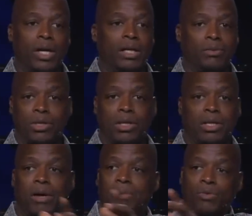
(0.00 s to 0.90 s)
And he was going to
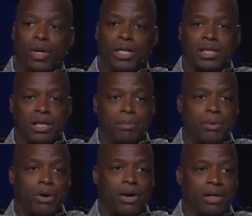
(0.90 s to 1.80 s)
come to Redskin
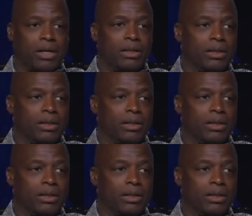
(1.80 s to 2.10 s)
Park